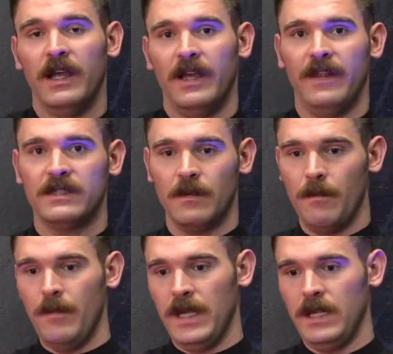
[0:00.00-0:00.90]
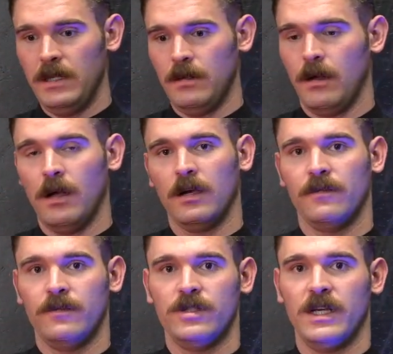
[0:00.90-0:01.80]
and that's the main hunk of
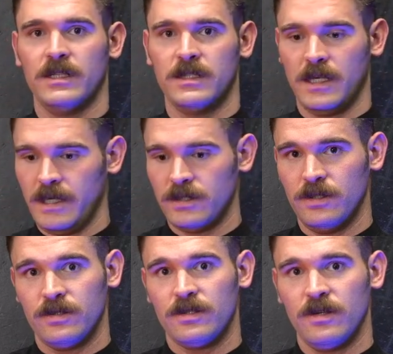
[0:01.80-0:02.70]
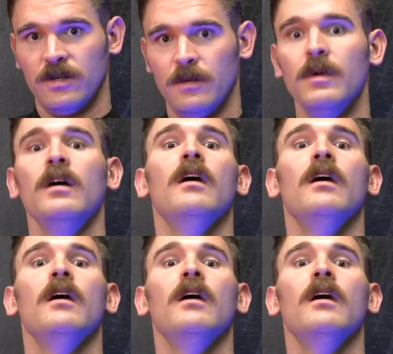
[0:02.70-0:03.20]
your chest that connects to your sternum